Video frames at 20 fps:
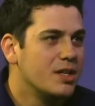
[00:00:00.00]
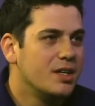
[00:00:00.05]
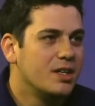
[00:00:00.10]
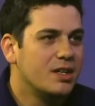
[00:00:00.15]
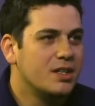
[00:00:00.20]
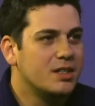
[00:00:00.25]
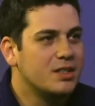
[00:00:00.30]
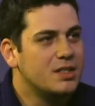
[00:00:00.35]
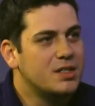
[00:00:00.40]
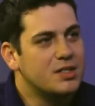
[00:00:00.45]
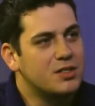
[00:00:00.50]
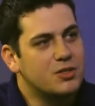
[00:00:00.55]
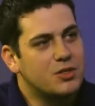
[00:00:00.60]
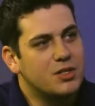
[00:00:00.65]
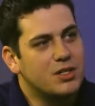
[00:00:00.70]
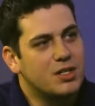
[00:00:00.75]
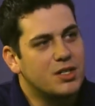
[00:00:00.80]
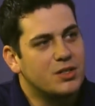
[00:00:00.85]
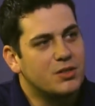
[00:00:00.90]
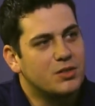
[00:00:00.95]
and the
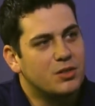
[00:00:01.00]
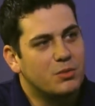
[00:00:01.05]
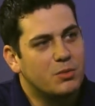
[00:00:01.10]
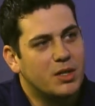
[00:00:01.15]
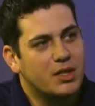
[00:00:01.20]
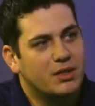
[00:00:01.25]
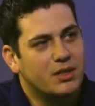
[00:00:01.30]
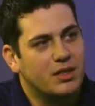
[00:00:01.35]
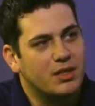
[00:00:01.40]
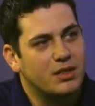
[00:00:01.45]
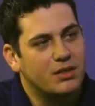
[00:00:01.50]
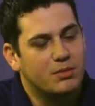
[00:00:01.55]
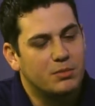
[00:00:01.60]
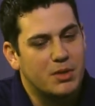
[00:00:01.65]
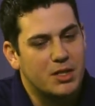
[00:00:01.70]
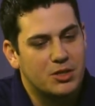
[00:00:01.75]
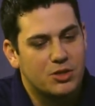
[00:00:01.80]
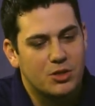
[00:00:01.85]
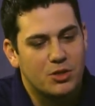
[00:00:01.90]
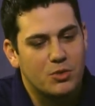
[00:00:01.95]
engineer to make thing,
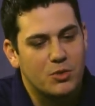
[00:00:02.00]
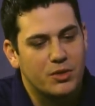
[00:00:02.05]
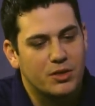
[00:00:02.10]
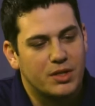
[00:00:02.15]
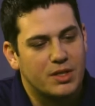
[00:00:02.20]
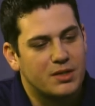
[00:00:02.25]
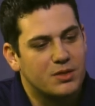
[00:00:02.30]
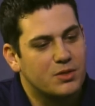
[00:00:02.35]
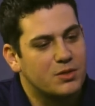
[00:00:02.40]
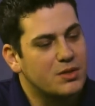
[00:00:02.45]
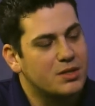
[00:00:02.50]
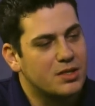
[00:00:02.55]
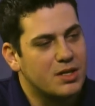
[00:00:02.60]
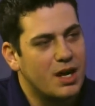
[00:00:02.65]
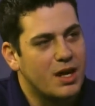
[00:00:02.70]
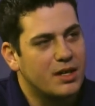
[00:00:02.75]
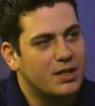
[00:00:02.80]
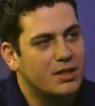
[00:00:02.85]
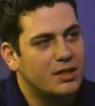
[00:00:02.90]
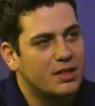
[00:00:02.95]
make sure when things are
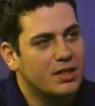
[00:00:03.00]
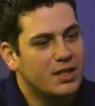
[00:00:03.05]
designed,